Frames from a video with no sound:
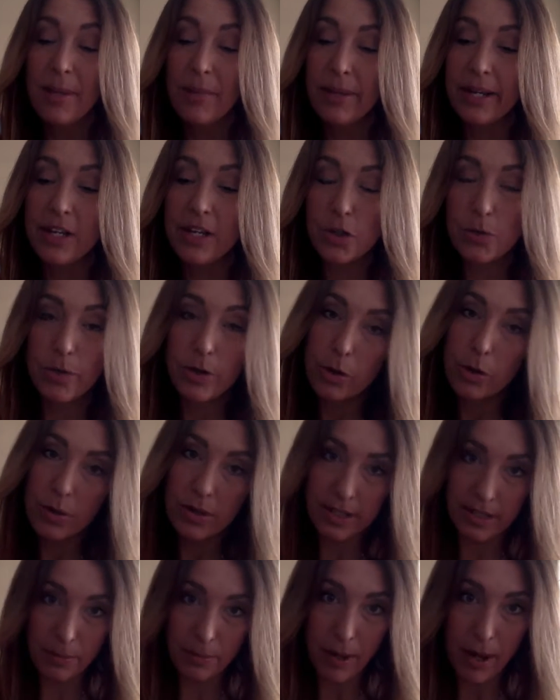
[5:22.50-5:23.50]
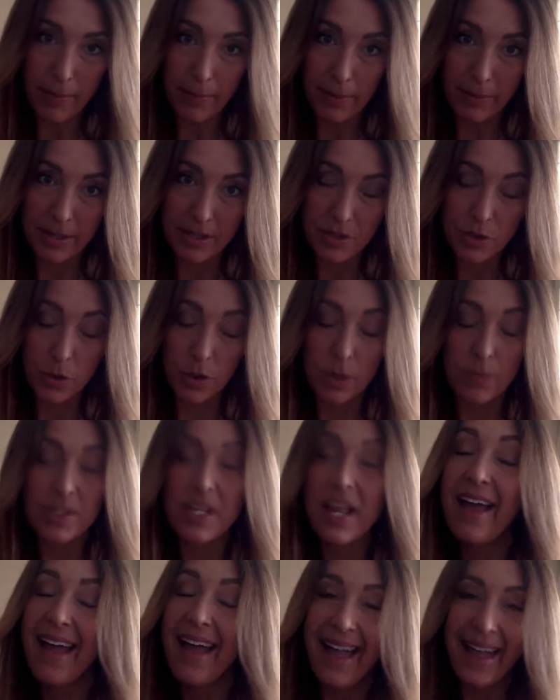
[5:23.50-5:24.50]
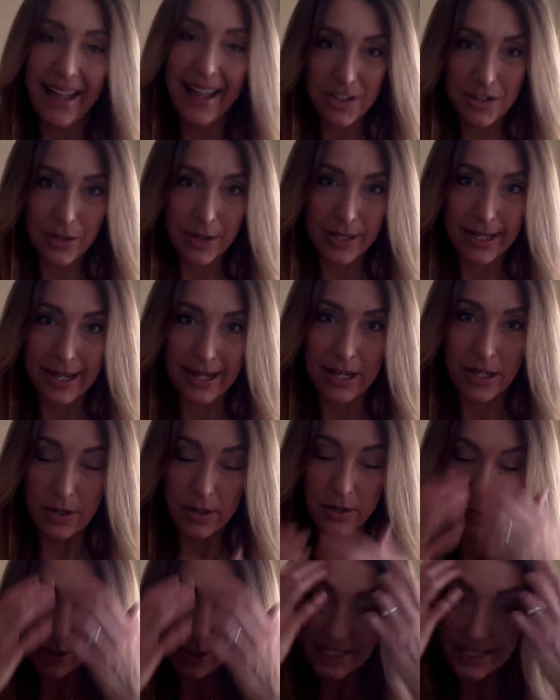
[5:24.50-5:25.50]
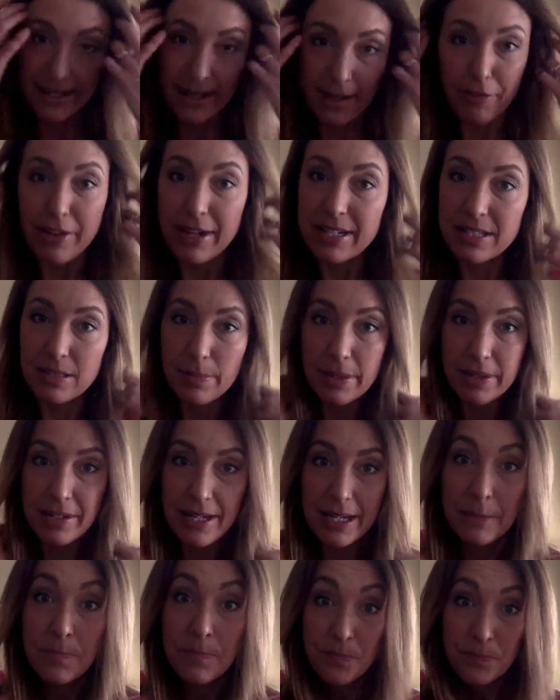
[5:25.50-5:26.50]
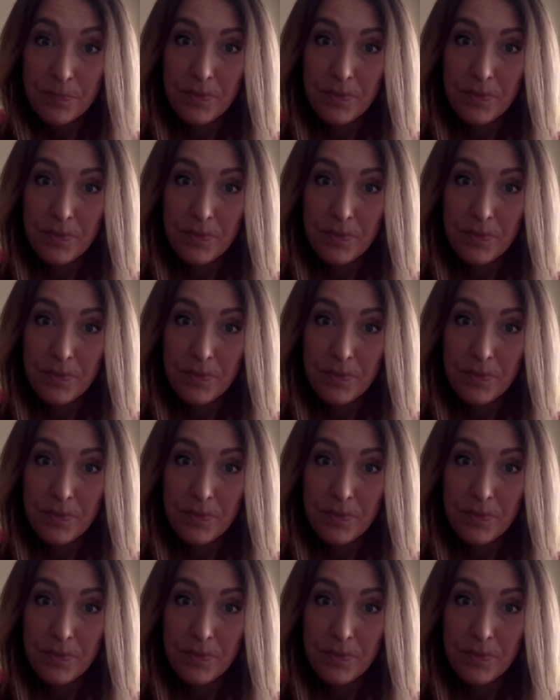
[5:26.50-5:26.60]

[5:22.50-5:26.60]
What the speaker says: because you're recruiting the proper muscle groups and you're increasing that flexibility.